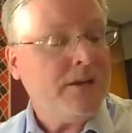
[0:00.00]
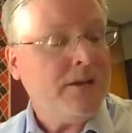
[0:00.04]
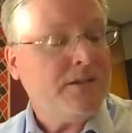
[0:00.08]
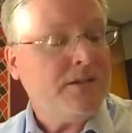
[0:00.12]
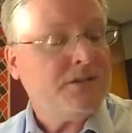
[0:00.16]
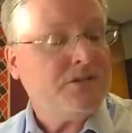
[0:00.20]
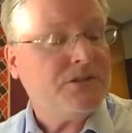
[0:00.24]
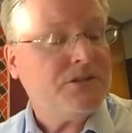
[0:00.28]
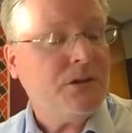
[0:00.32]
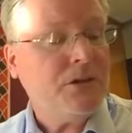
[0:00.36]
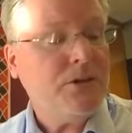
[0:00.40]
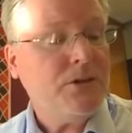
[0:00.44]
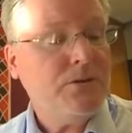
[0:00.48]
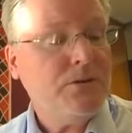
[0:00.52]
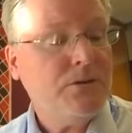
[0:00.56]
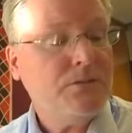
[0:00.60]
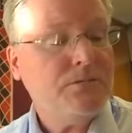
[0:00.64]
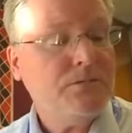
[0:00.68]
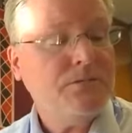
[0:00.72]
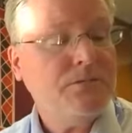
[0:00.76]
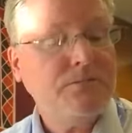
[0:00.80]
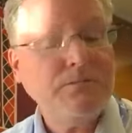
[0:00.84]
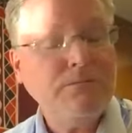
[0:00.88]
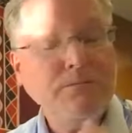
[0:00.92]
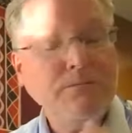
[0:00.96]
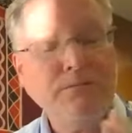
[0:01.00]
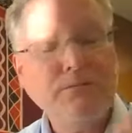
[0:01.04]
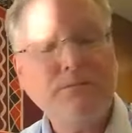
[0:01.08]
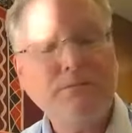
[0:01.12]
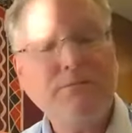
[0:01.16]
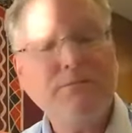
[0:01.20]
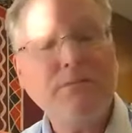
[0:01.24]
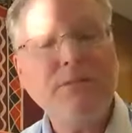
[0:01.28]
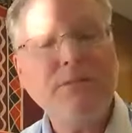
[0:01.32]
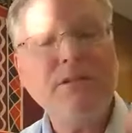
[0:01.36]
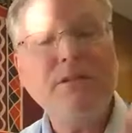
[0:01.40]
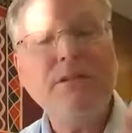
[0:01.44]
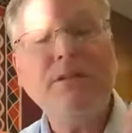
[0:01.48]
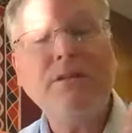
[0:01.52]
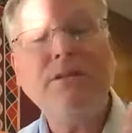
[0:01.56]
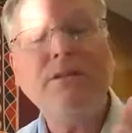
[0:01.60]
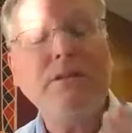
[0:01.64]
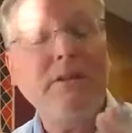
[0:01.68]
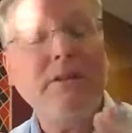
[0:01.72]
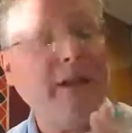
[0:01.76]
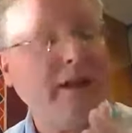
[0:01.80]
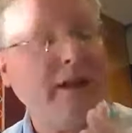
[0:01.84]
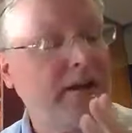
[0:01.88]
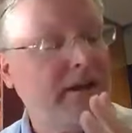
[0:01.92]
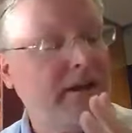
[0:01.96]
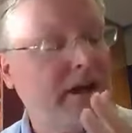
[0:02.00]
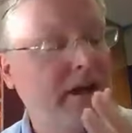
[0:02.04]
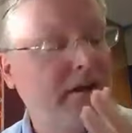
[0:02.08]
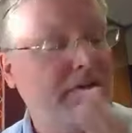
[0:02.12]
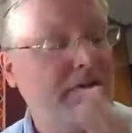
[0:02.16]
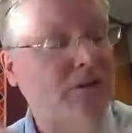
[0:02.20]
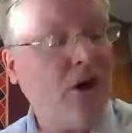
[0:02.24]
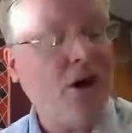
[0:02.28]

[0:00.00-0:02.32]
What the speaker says: So of